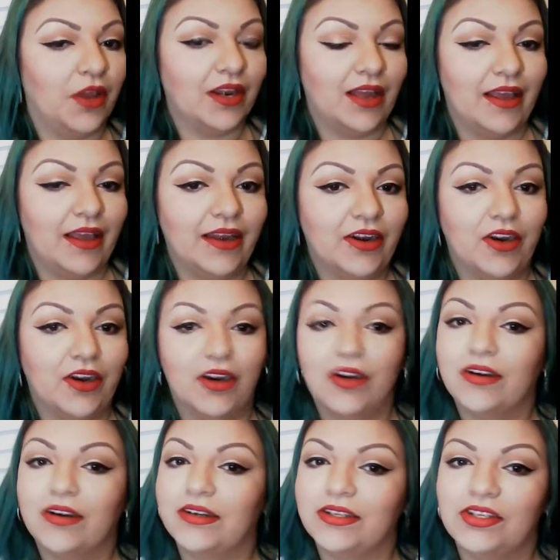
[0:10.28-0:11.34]
wing
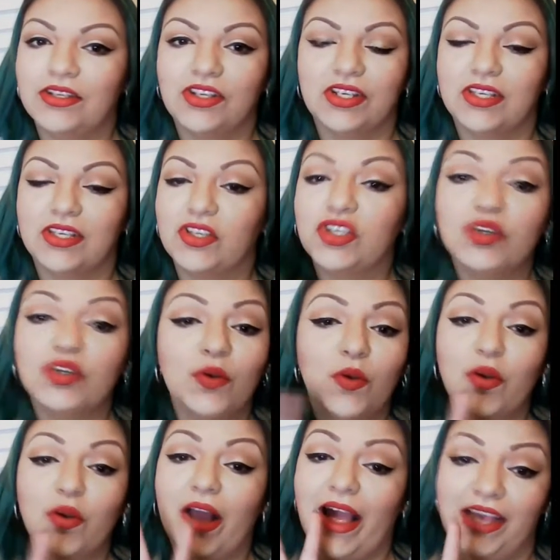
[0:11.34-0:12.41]
liner, just
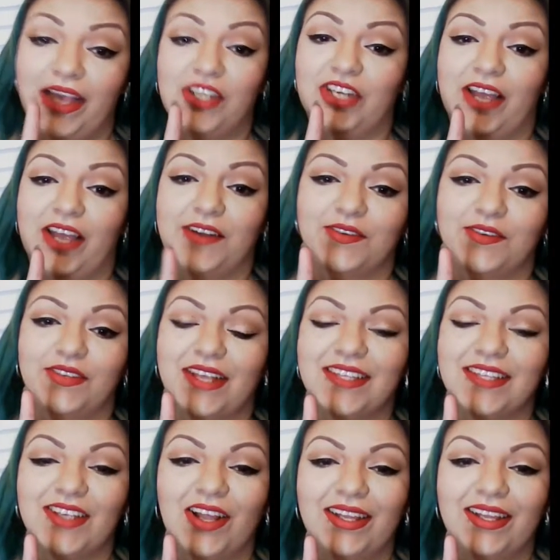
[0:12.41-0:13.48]
2
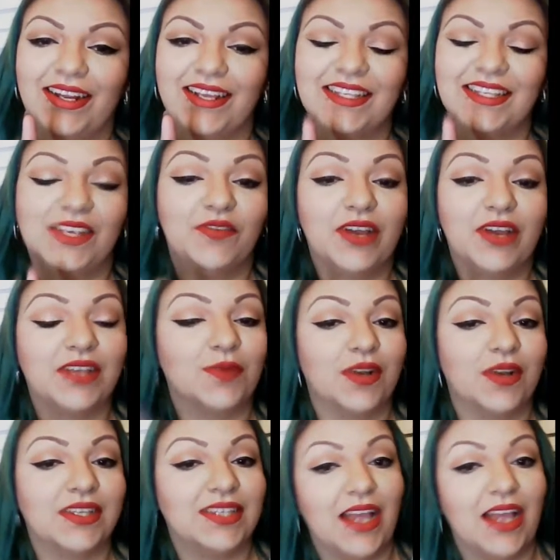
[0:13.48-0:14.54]
eyeshadows. That's all it is. So if you
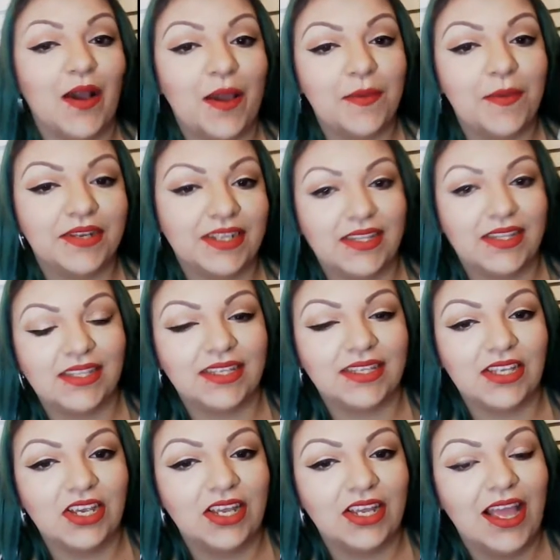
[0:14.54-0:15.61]
guys want to see how I did
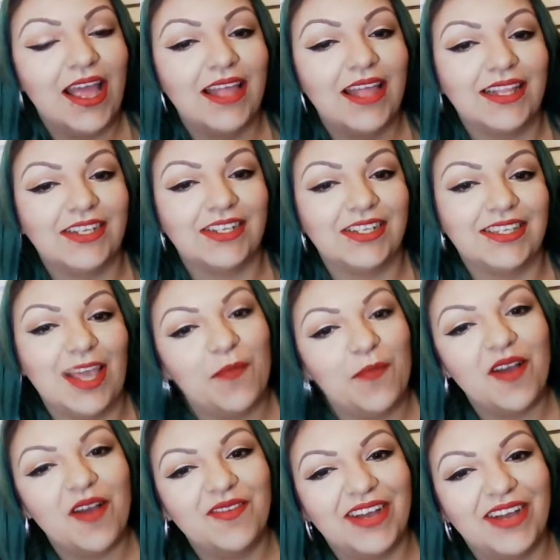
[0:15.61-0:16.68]
this look, then just
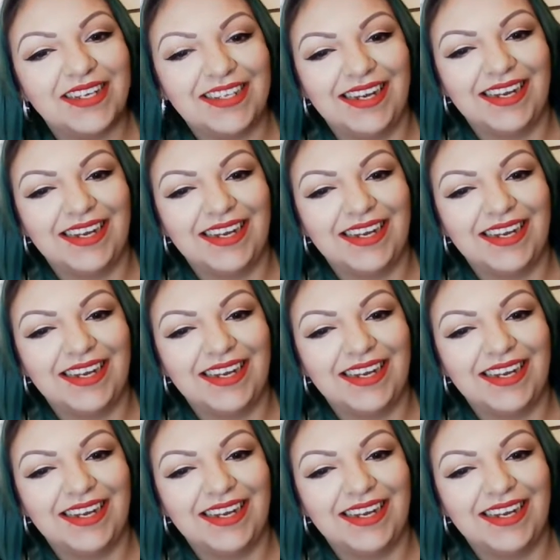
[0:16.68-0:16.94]
keep on